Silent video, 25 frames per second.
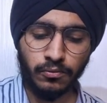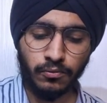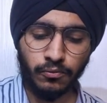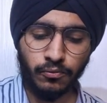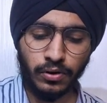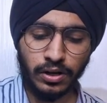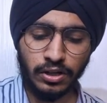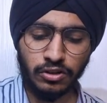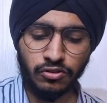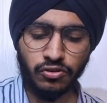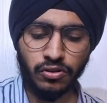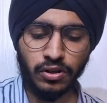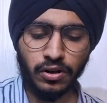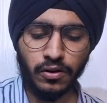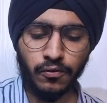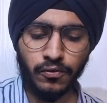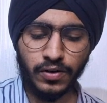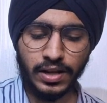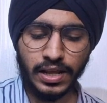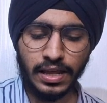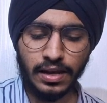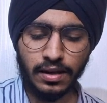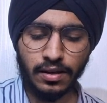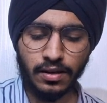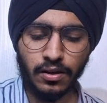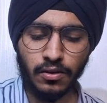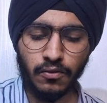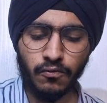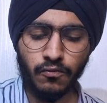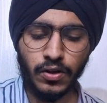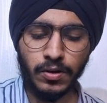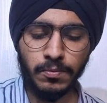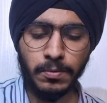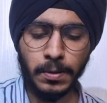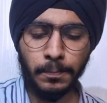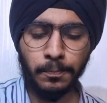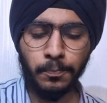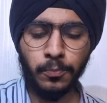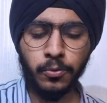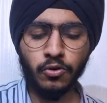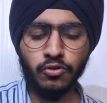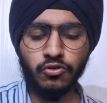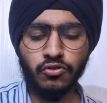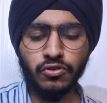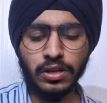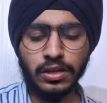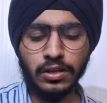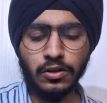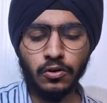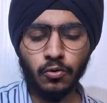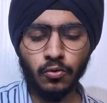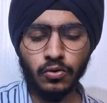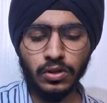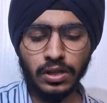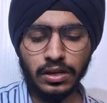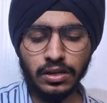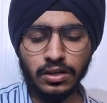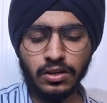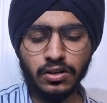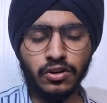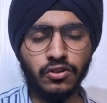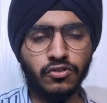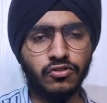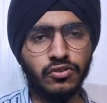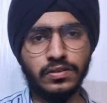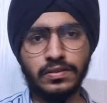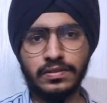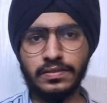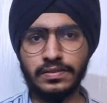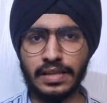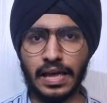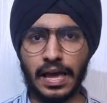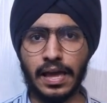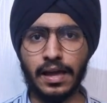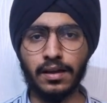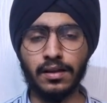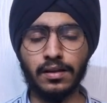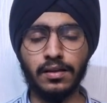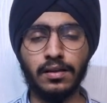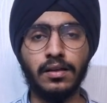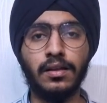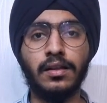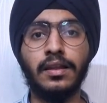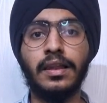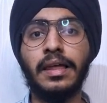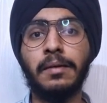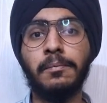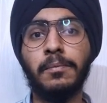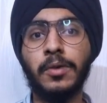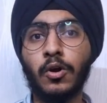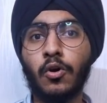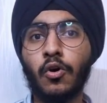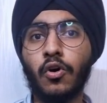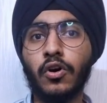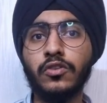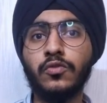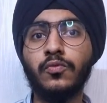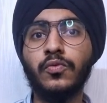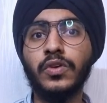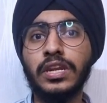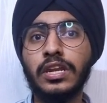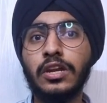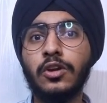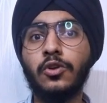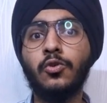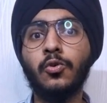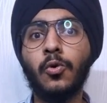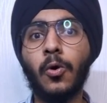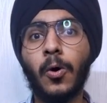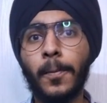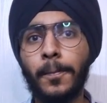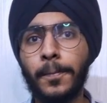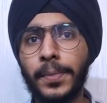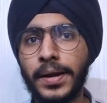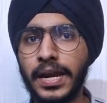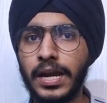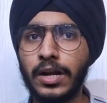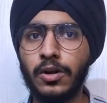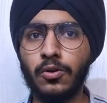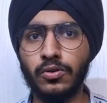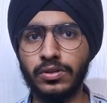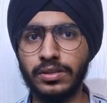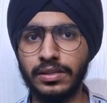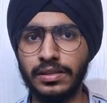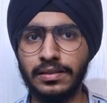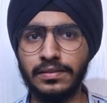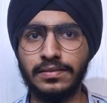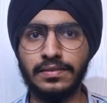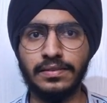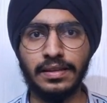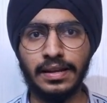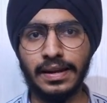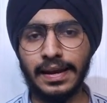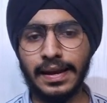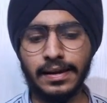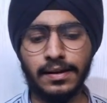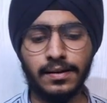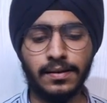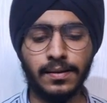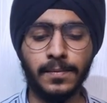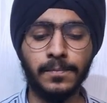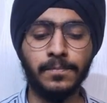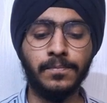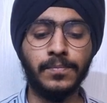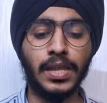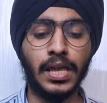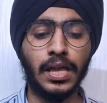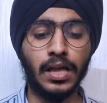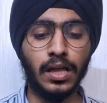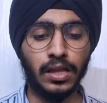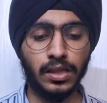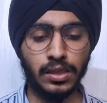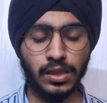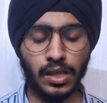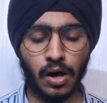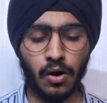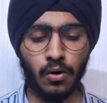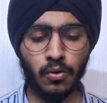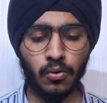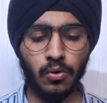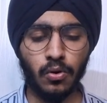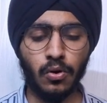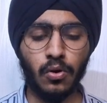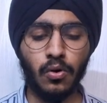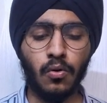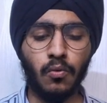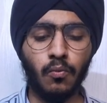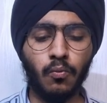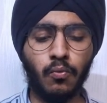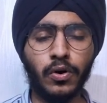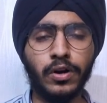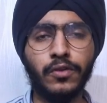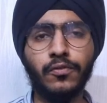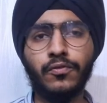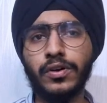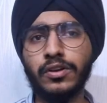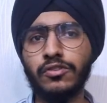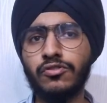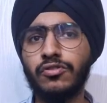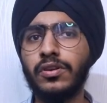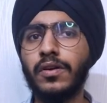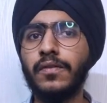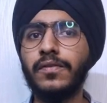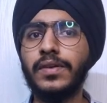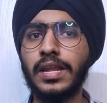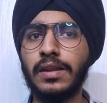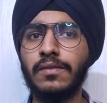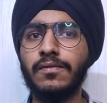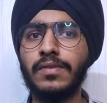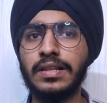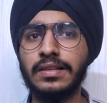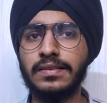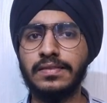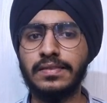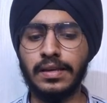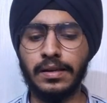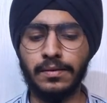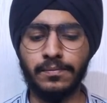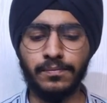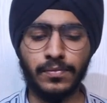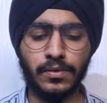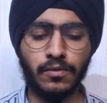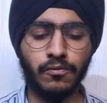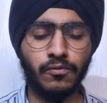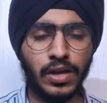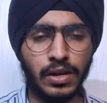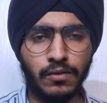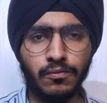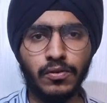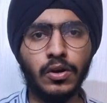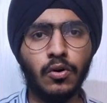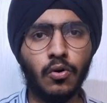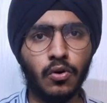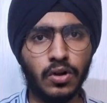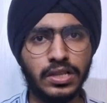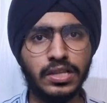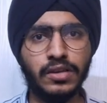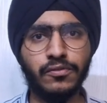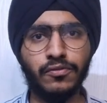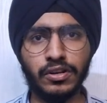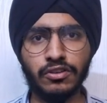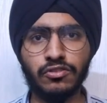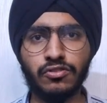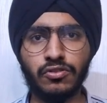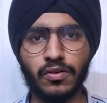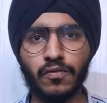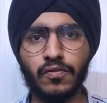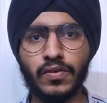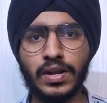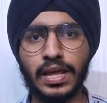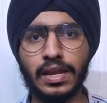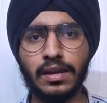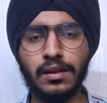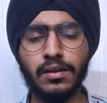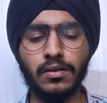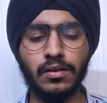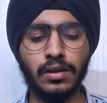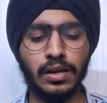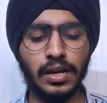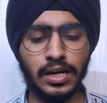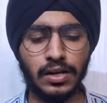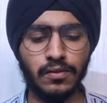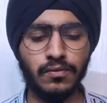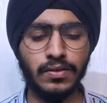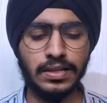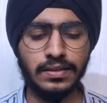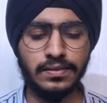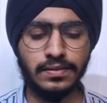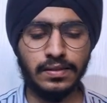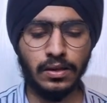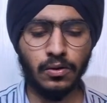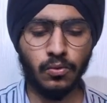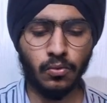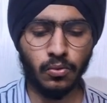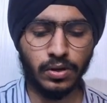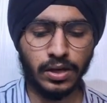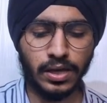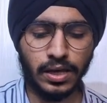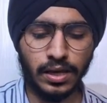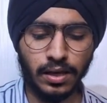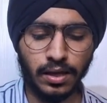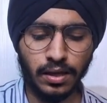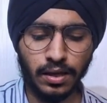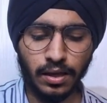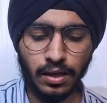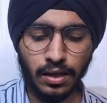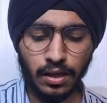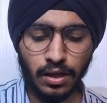function of 10 will be pushed into the recursion stack, like, because we need to operate on this, right? Now what function of 10 will say? When we call the function of 10, it will say okay,